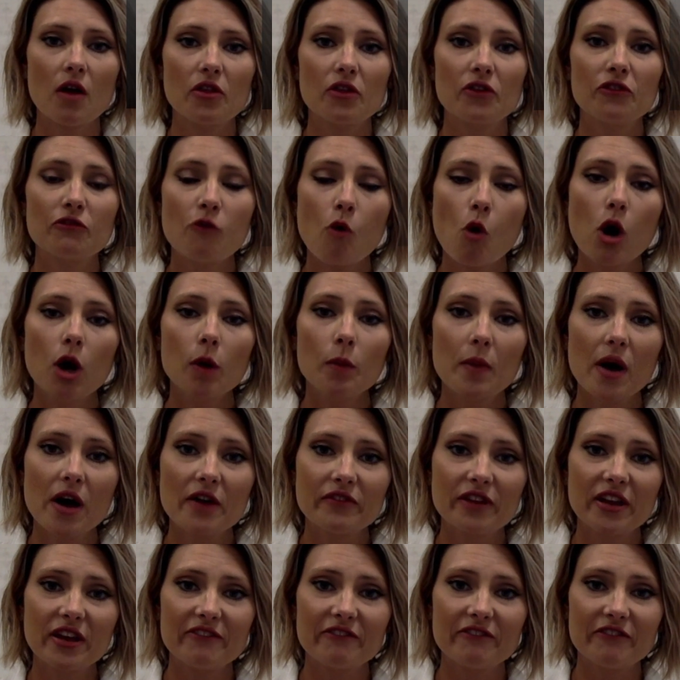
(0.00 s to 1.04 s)
the form
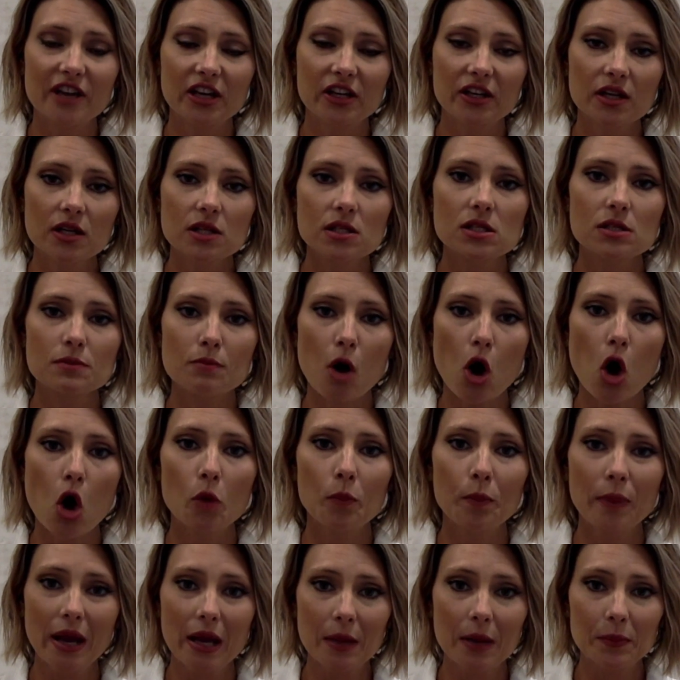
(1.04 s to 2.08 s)
of a very
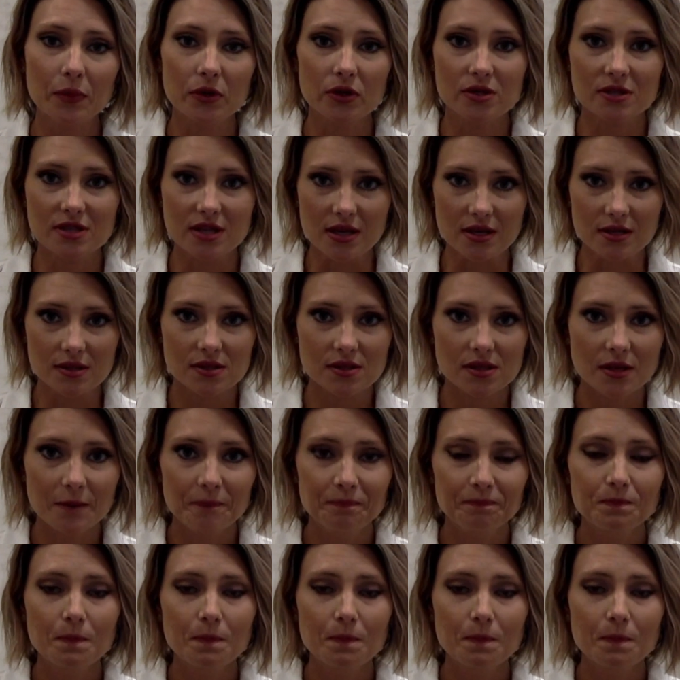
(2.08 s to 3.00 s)
small paper disc.